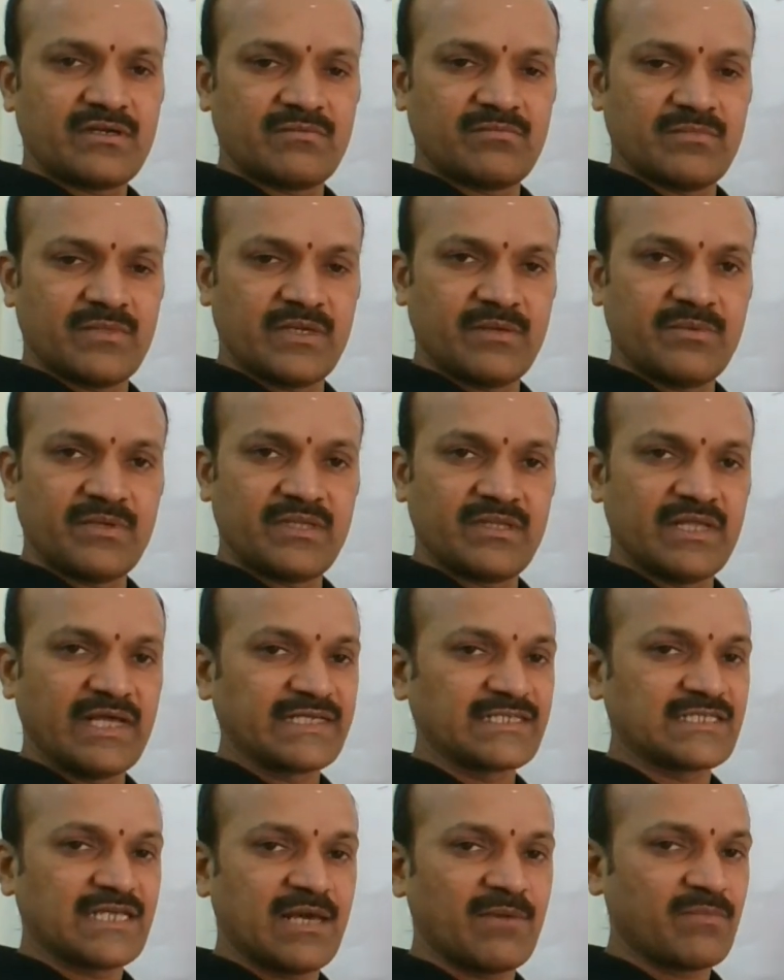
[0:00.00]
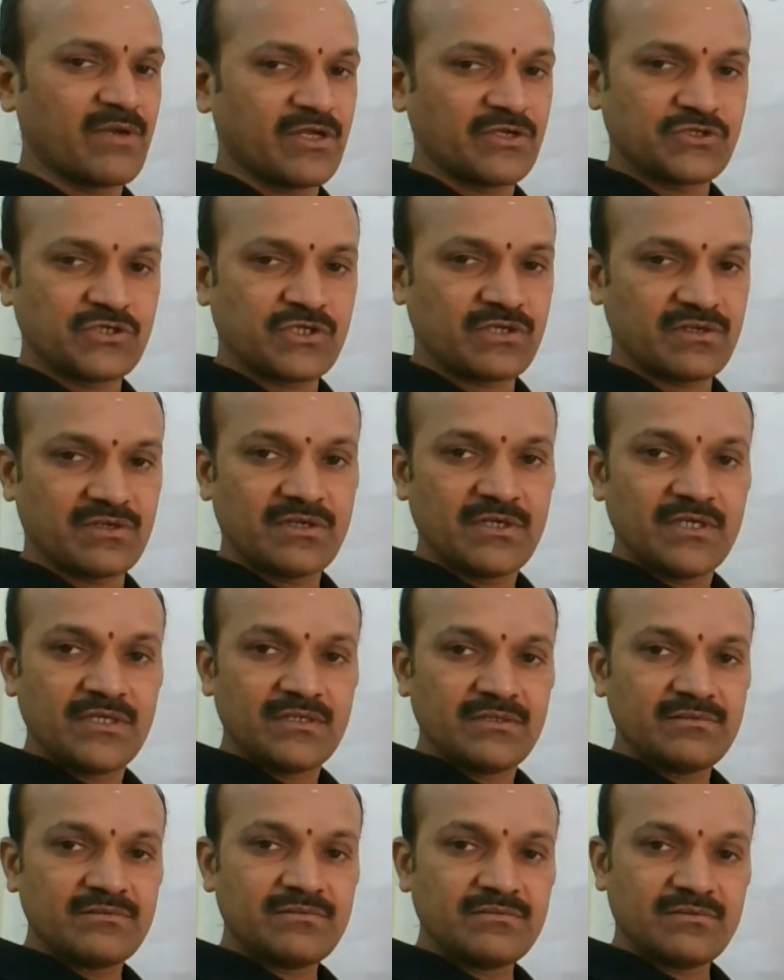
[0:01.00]
And maybe in the examination
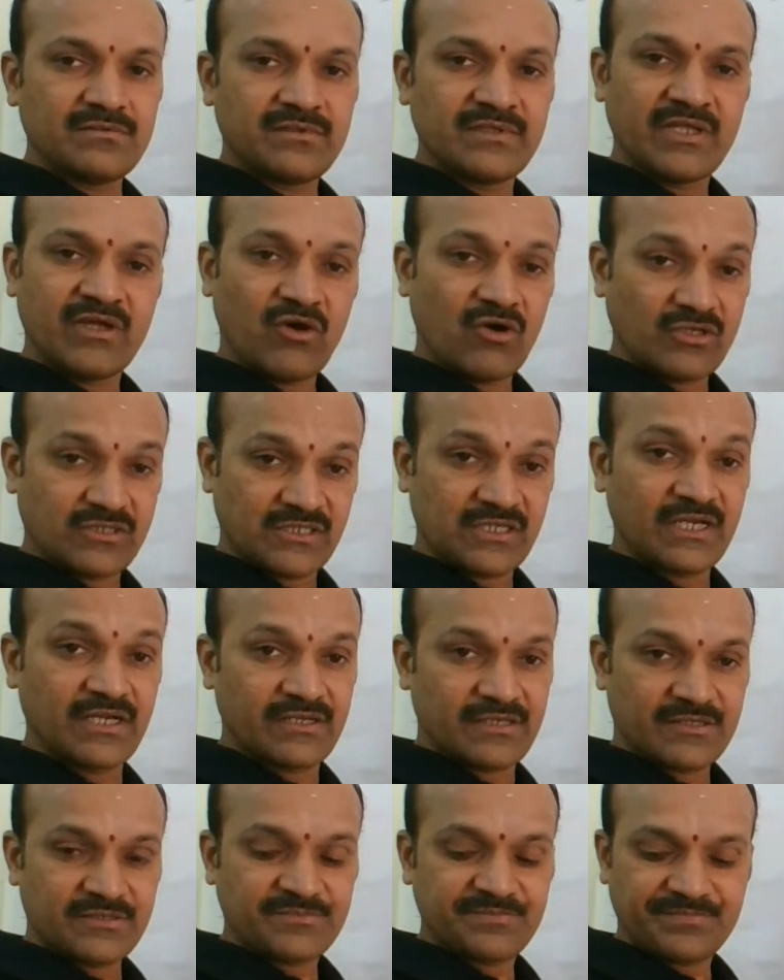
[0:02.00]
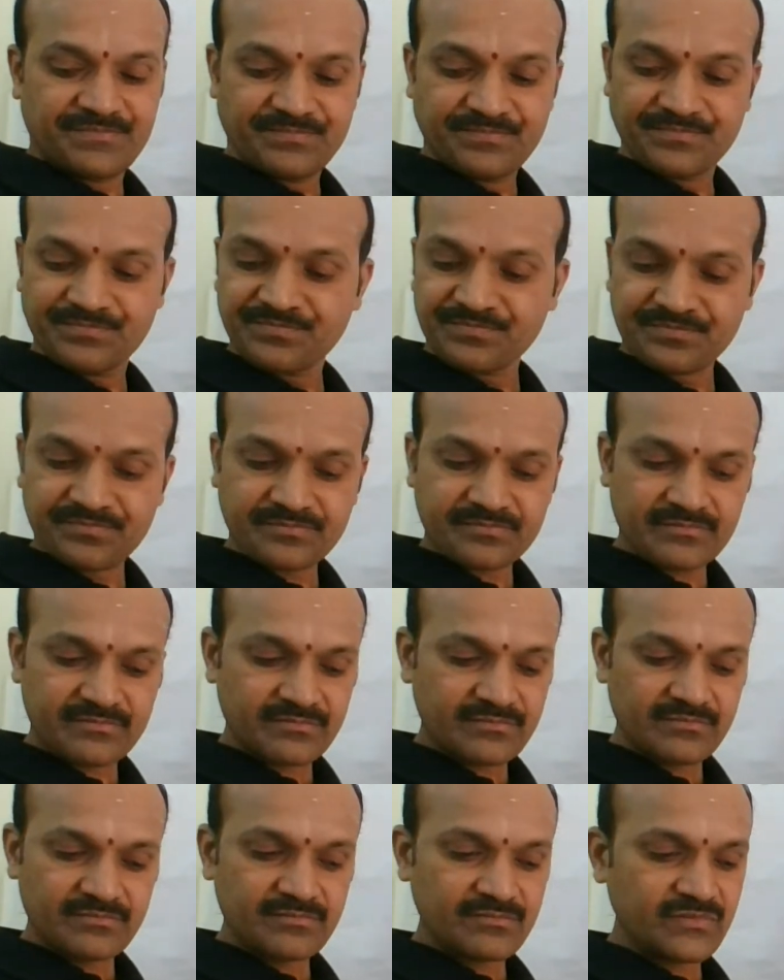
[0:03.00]
they ask it.
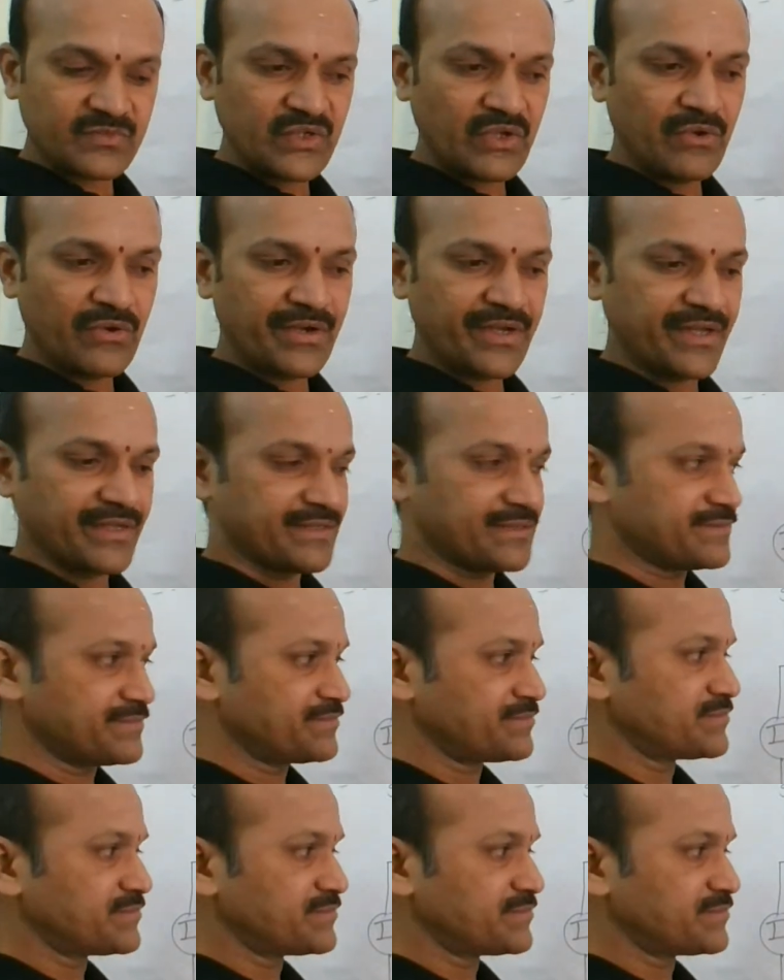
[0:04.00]
Okay.